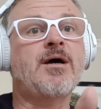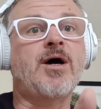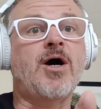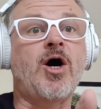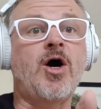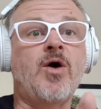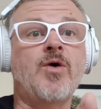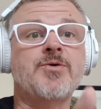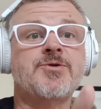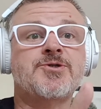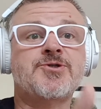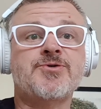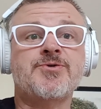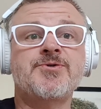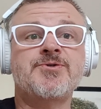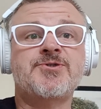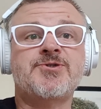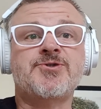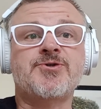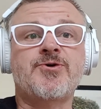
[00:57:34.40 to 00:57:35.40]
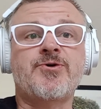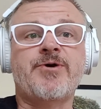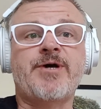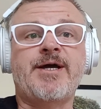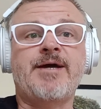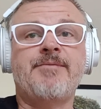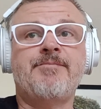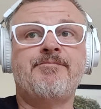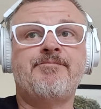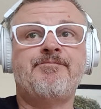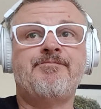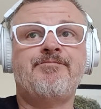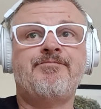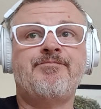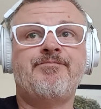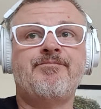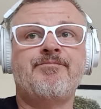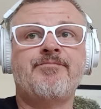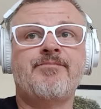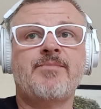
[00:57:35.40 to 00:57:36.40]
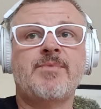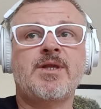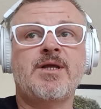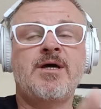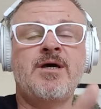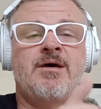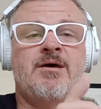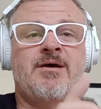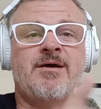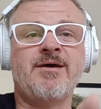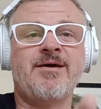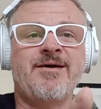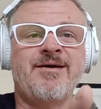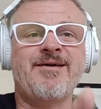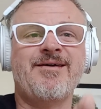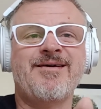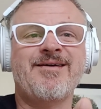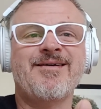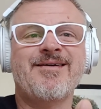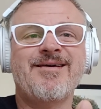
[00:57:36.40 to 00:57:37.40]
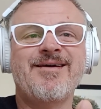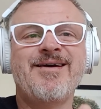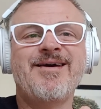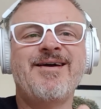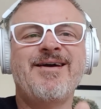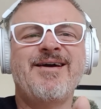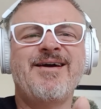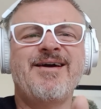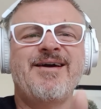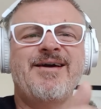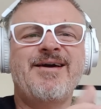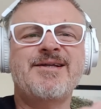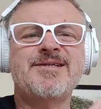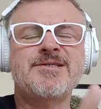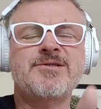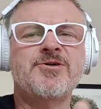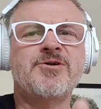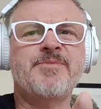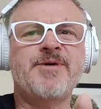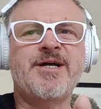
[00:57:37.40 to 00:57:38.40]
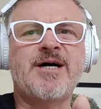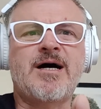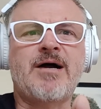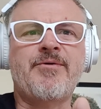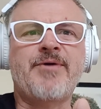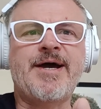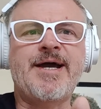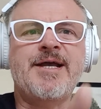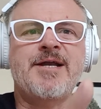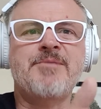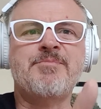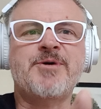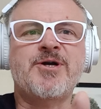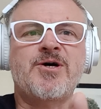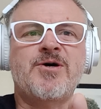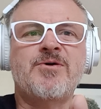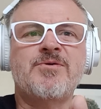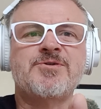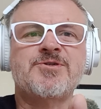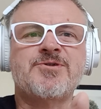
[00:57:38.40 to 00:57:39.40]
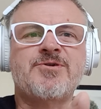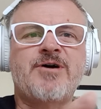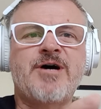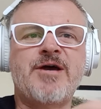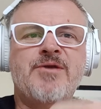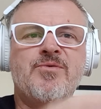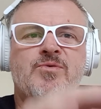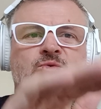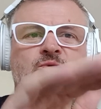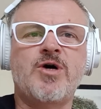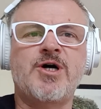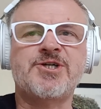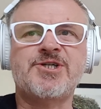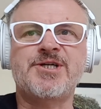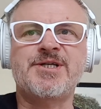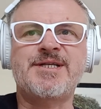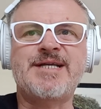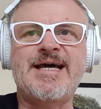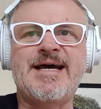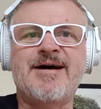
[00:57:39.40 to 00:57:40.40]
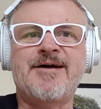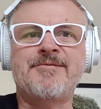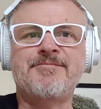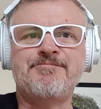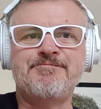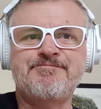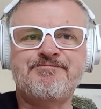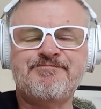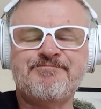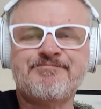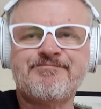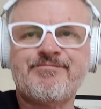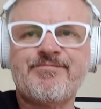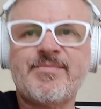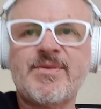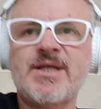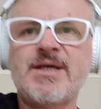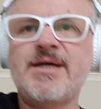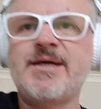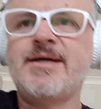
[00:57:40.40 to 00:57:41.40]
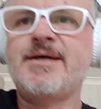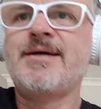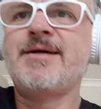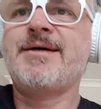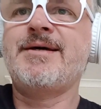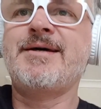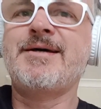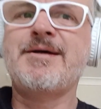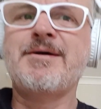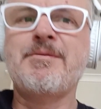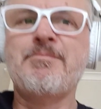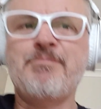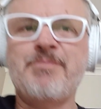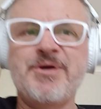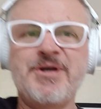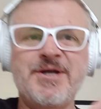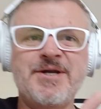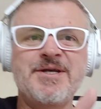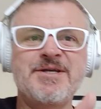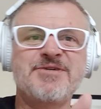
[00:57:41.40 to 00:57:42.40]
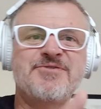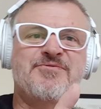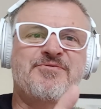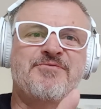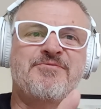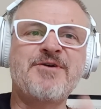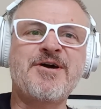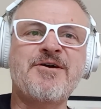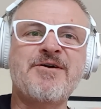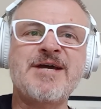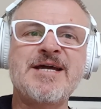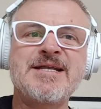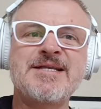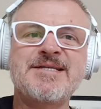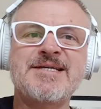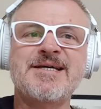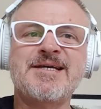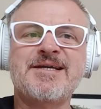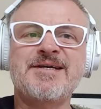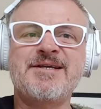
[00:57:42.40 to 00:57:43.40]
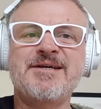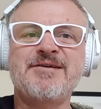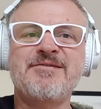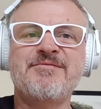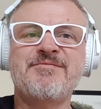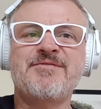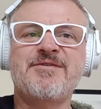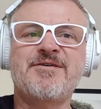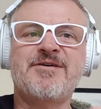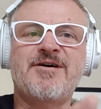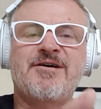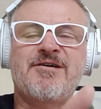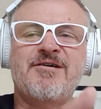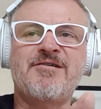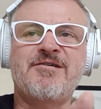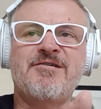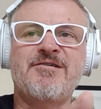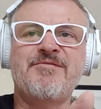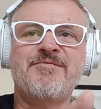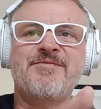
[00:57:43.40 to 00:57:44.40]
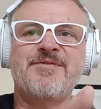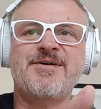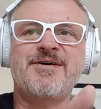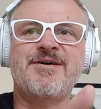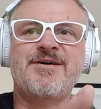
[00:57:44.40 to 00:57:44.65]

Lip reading: Oh, true story. It's a little bit R-rated, but I'll try and wash it down. But it is very indicative of